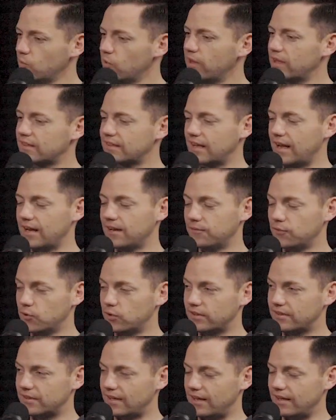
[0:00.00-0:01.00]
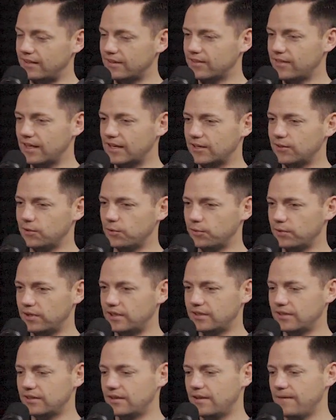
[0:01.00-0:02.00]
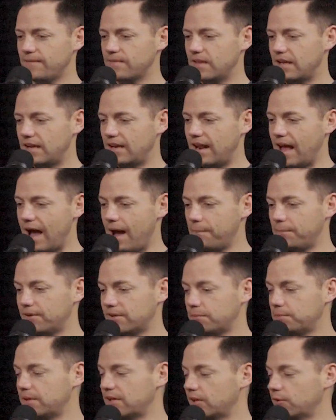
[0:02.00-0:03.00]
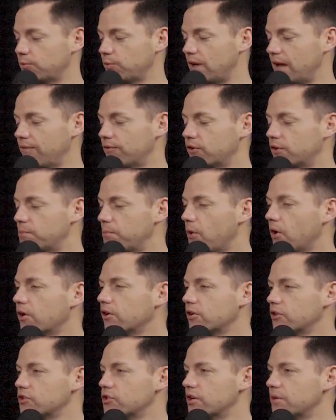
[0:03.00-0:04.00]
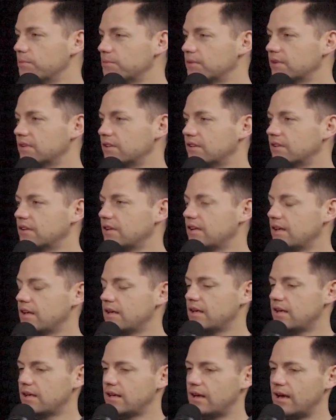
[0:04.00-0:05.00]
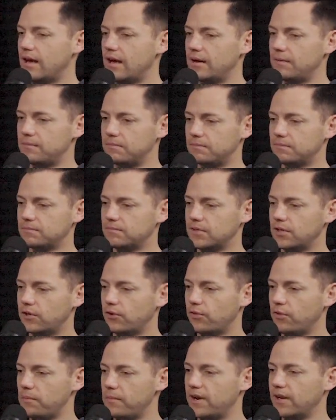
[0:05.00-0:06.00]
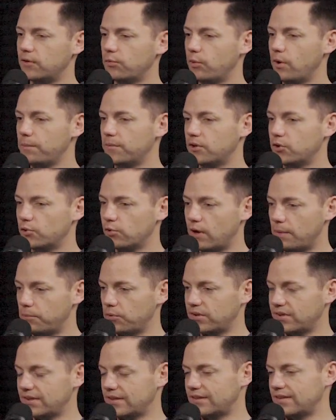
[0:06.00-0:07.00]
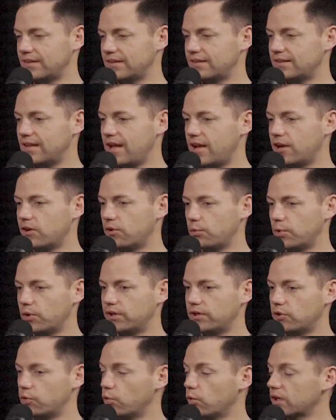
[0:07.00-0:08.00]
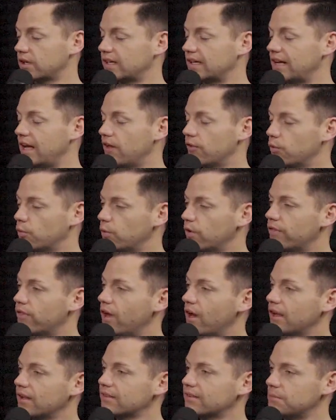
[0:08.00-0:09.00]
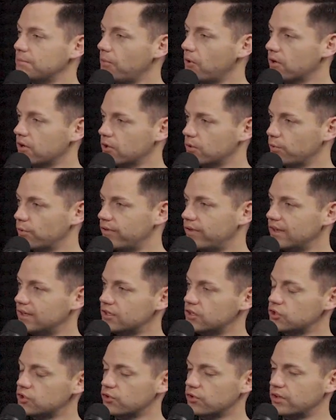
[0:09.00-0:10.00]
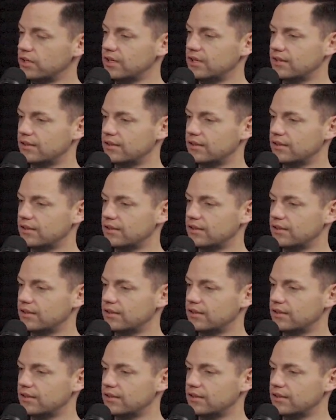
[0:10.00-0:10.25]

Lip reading: Well, that's kind of you to say. Thank you. And it happens because we have good partnerships, and the men and women who represent the state are willing to work together with us and partner with industry.